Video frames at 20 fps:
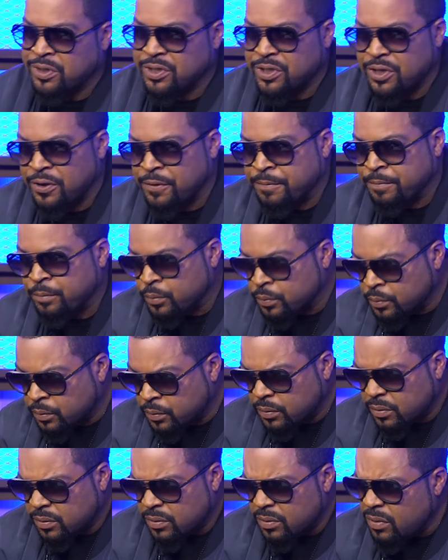So,
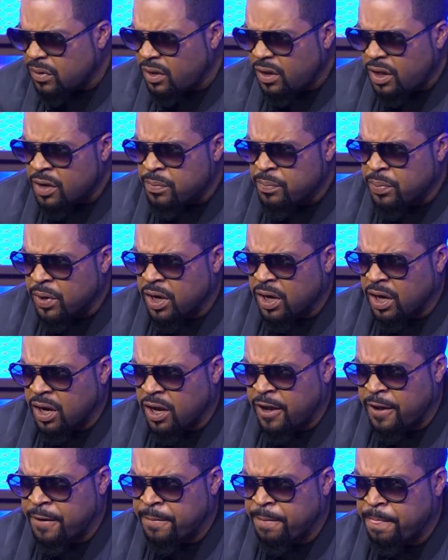
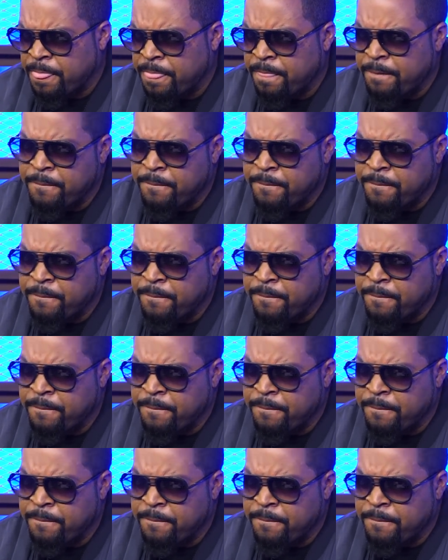but,